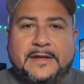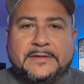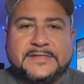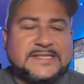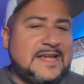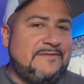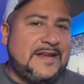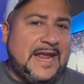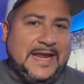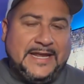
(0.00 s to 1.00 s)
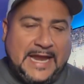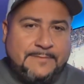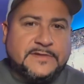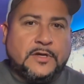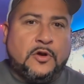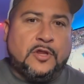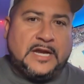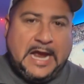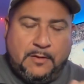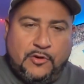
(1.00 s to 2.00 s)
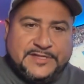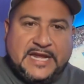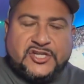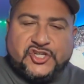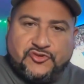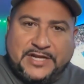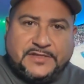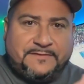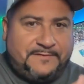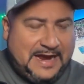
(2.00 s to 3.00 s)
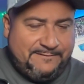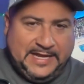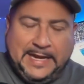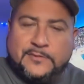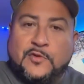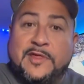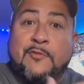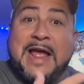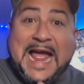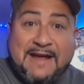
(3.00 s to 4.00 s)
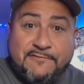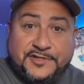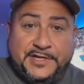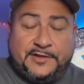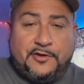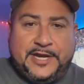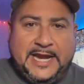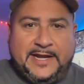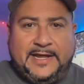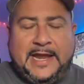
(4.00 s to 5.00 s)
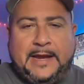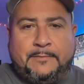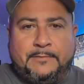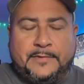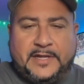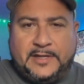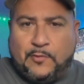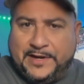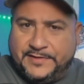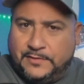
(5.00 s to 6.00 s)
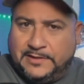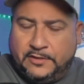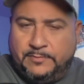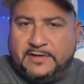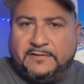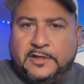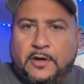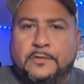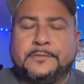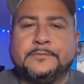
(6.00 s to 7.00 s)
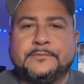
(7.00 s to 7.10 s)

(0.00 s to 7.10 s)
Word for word: seven, eight games ago, the Cowboys had a stretch of five games where they were averaging 38 a game. And then they went into a little bit of a low.